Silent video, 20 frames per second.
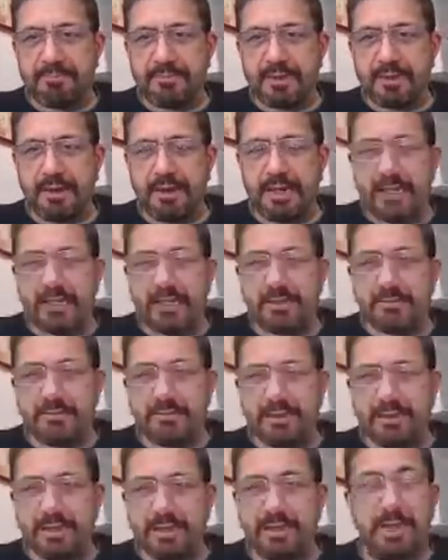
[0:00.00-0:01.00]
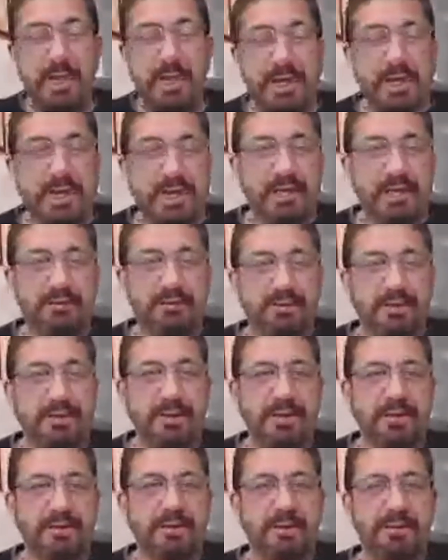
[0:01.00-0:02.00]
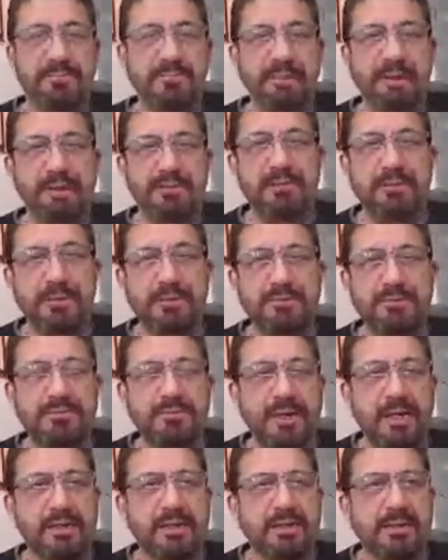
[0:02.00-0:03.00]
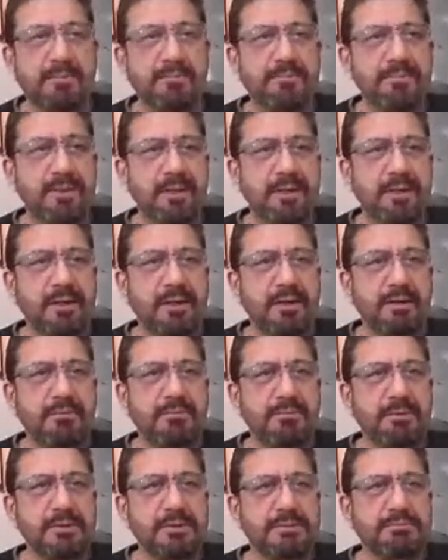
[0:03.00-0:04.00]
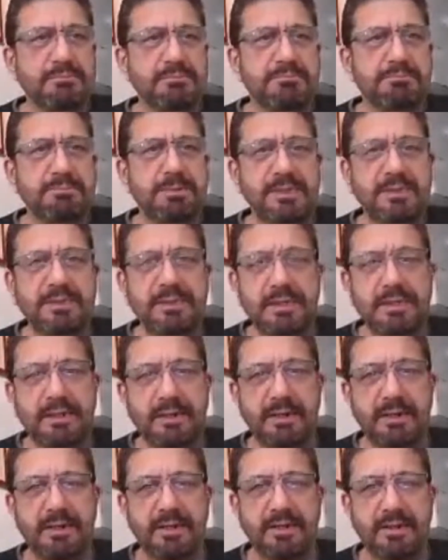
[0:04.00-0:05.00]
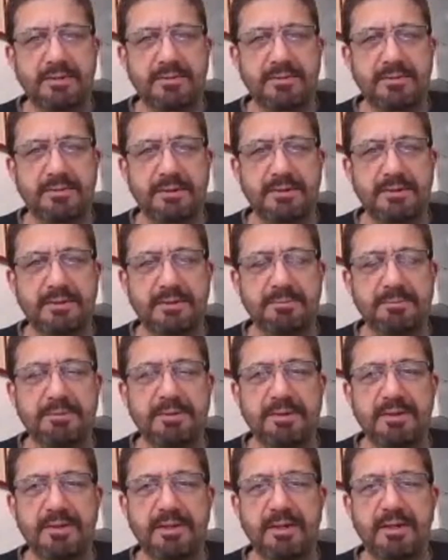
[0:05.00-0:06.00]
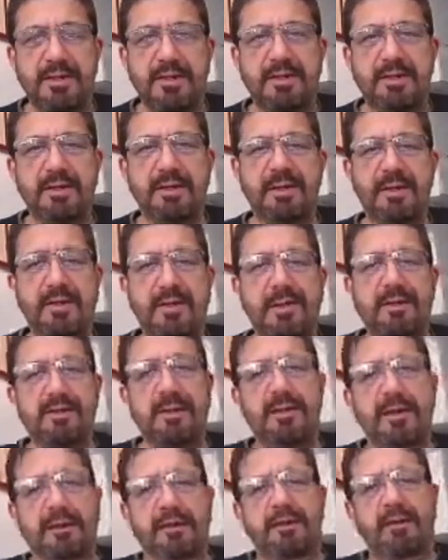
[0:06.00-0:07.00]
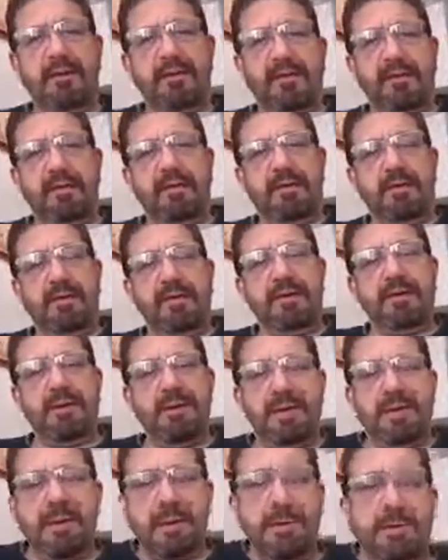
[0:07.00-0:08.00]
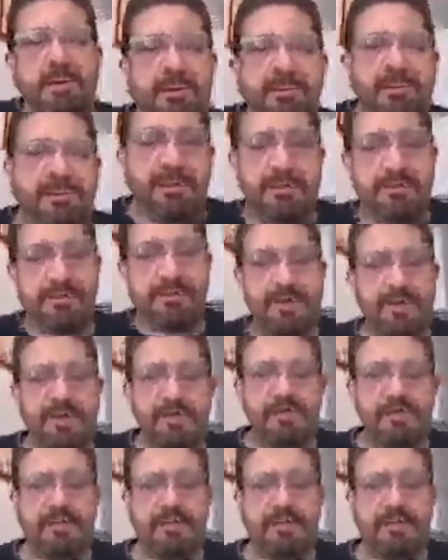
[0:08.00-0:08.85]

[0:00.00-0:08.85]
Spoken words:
link over here. Anyway, everyone, welcome. It's basically is going to be an introductory